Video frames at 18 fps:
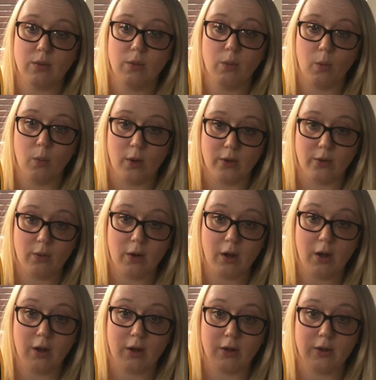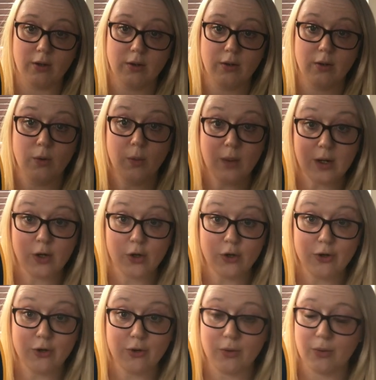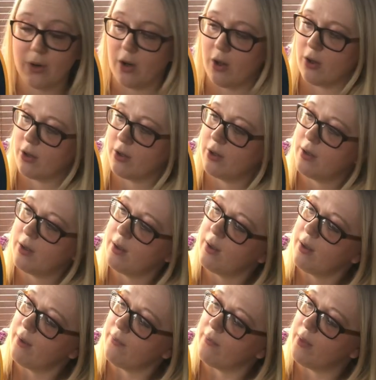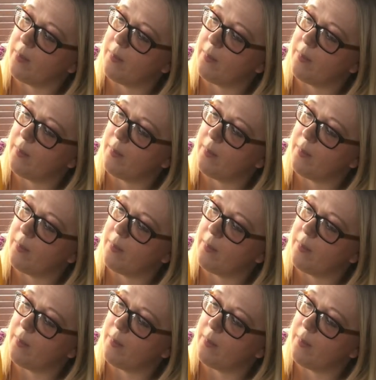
1 o'clock. We're good at o'clock. The